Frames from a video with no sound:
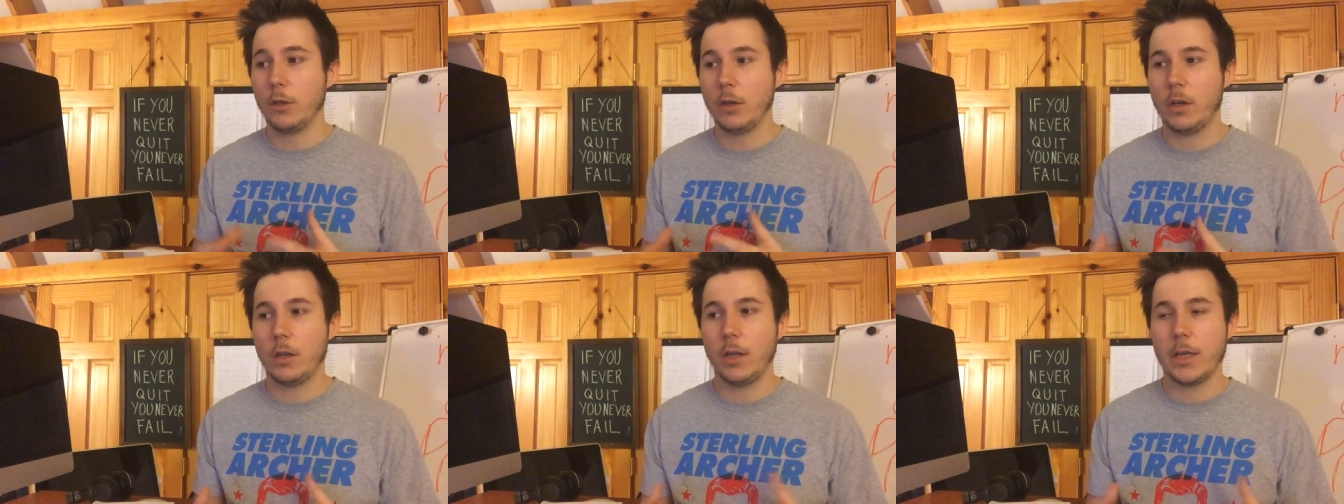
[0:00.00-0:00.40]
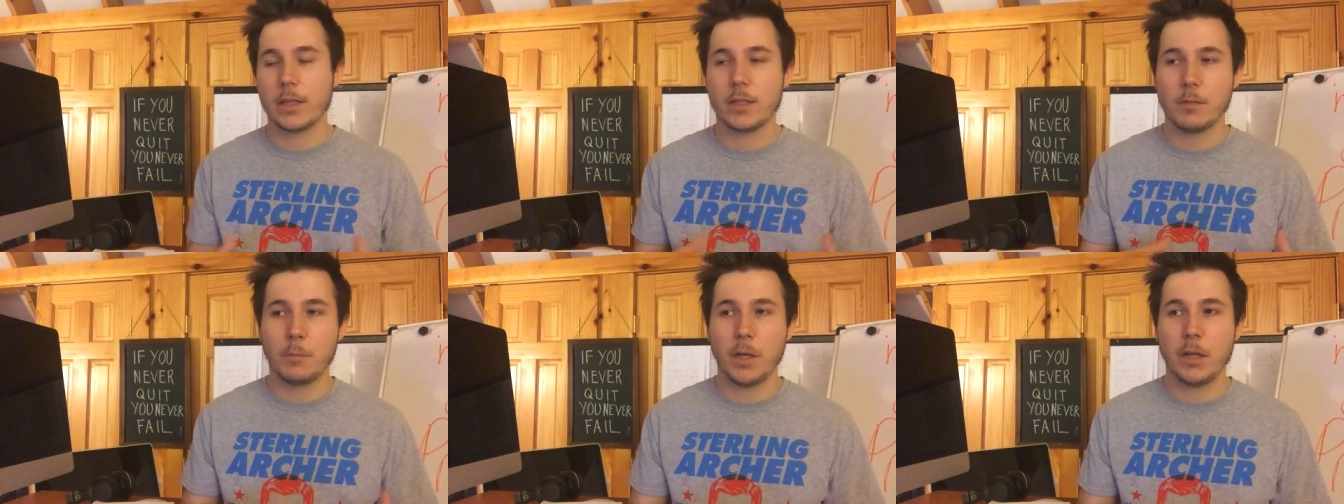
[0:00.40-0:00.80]
look
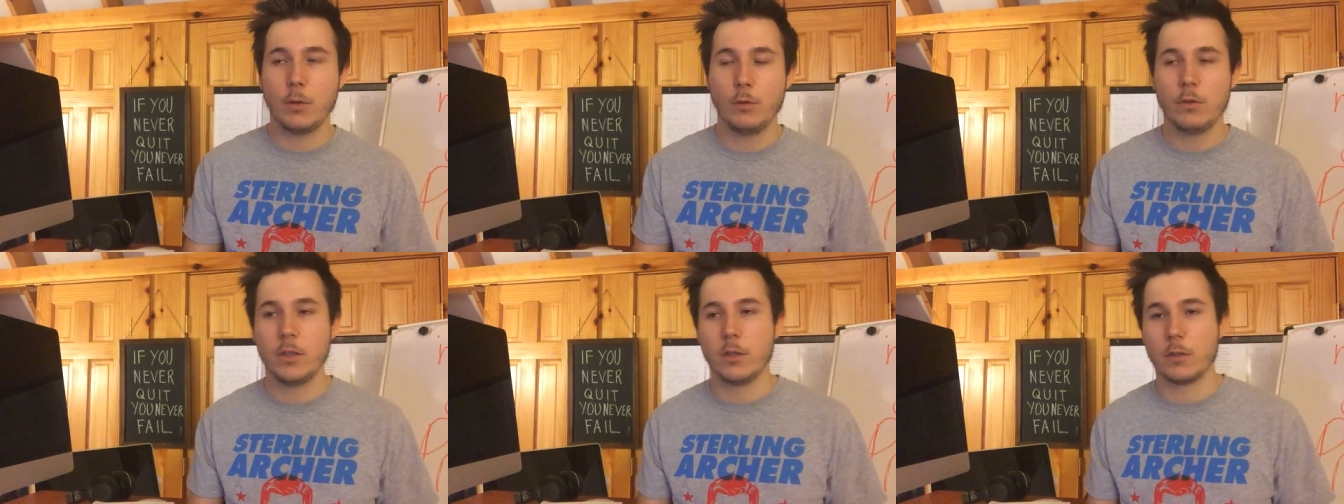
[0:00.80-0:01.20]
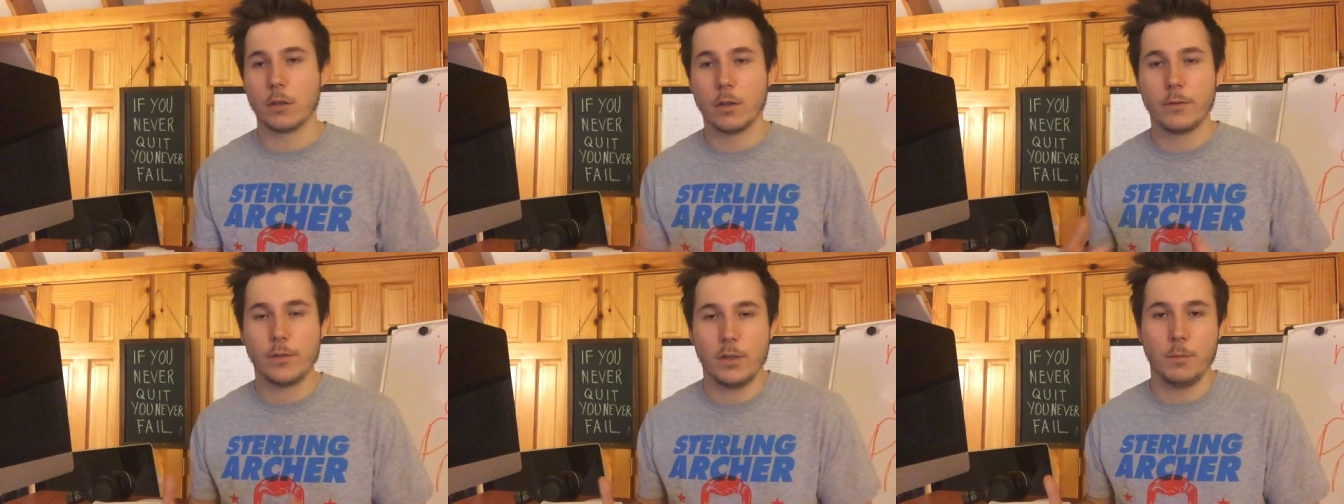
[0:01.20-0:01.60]
like somebody who
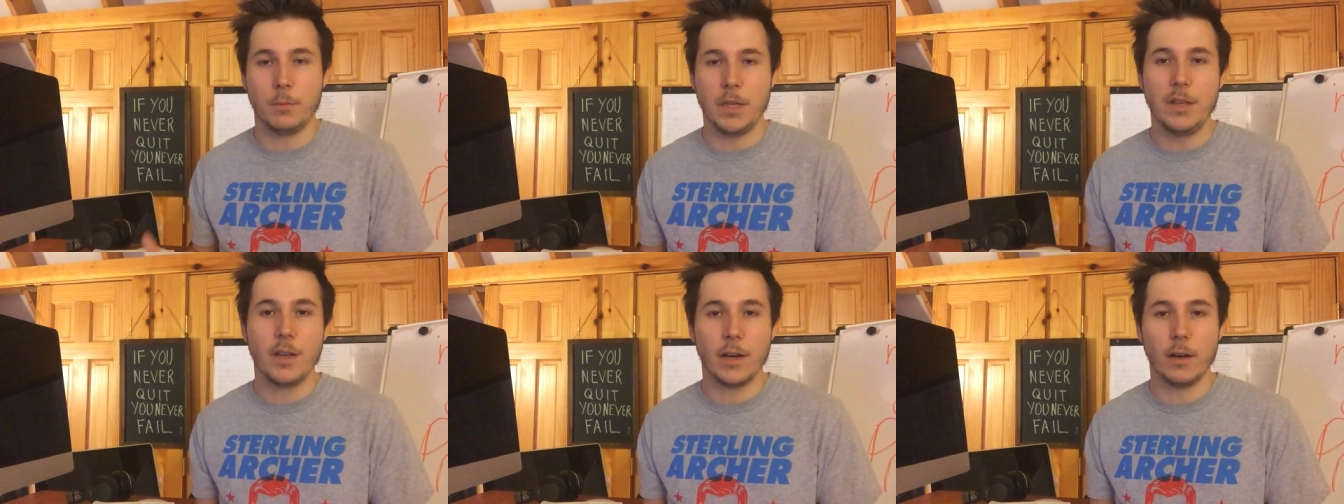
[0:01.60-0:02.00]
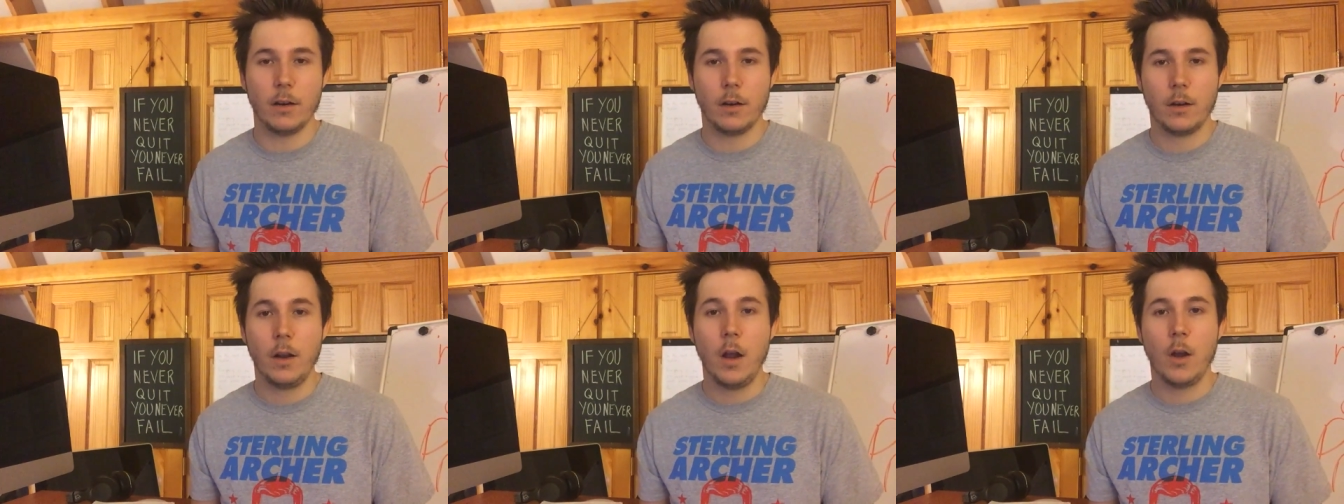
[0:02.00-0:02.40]
deserves to be
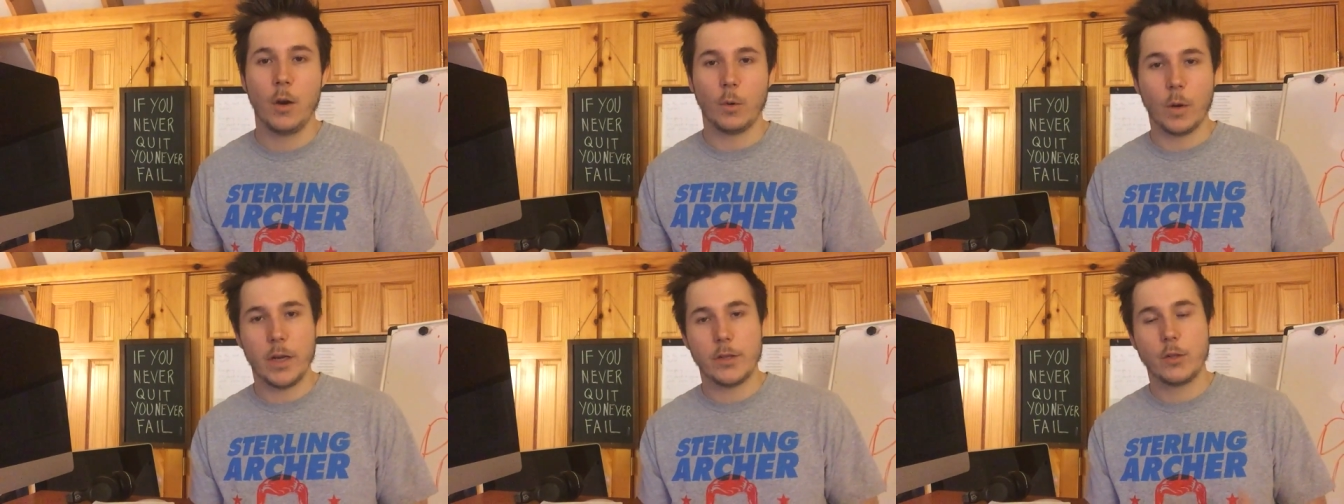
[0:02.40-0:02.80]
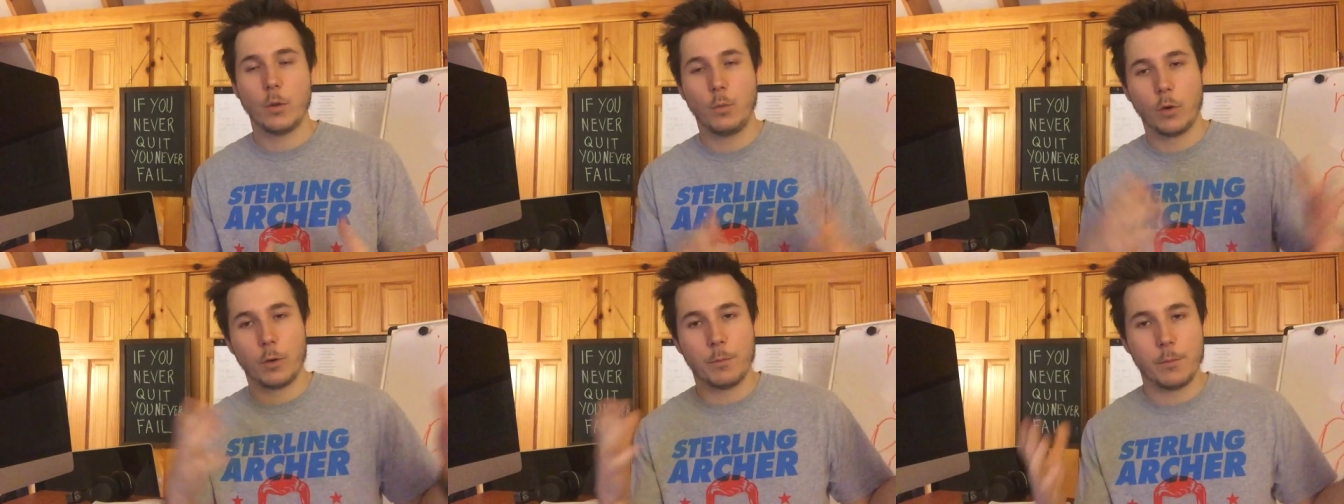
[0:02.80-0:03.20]
there, right?
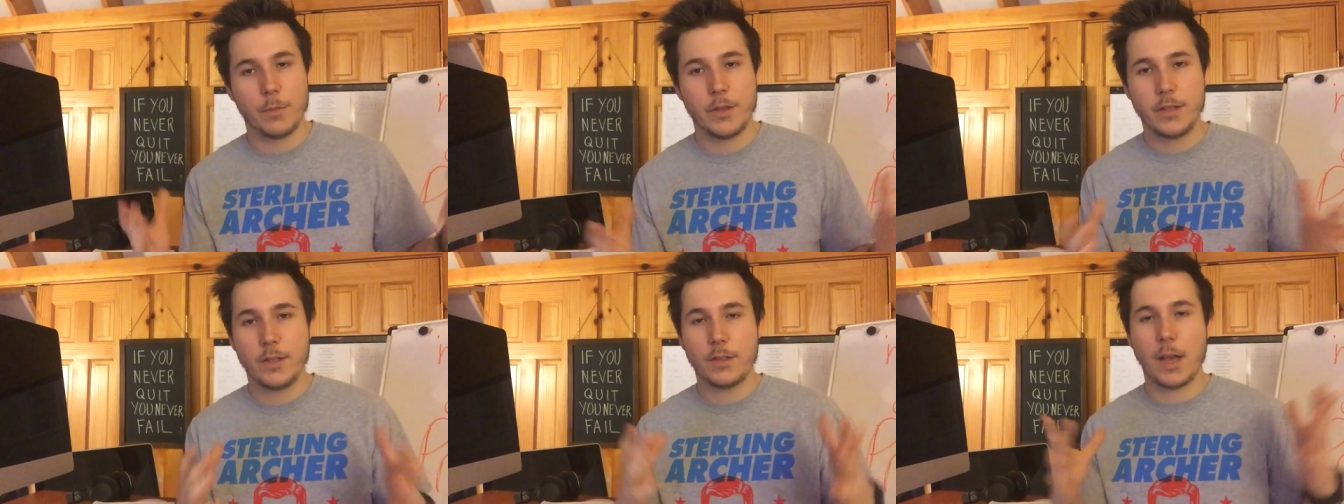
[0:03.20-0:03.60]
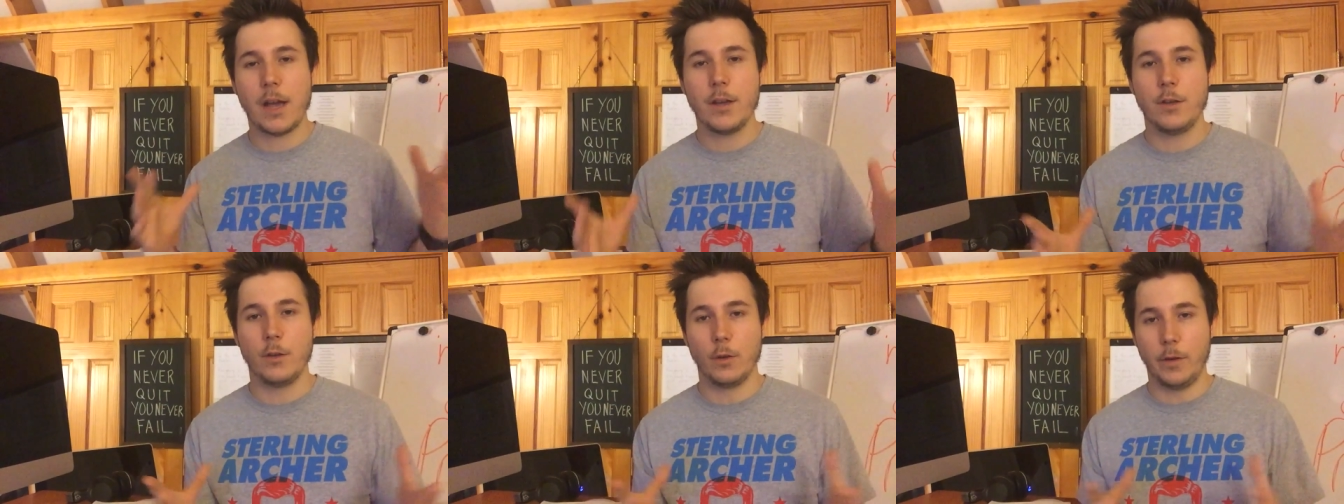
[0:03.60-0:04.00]
So we're this is
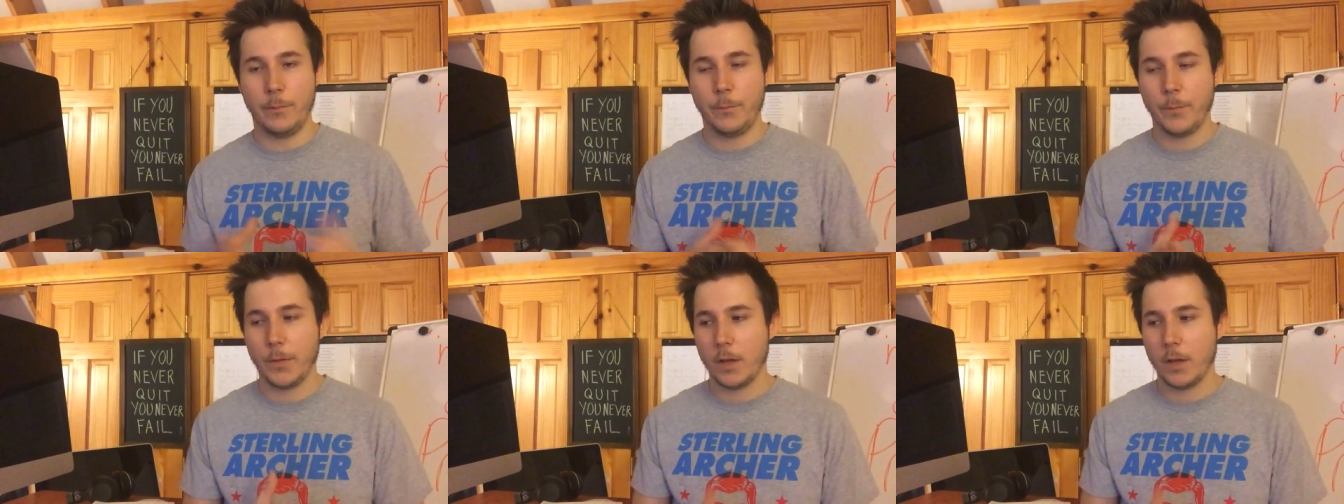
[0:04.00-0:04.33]
how you do it.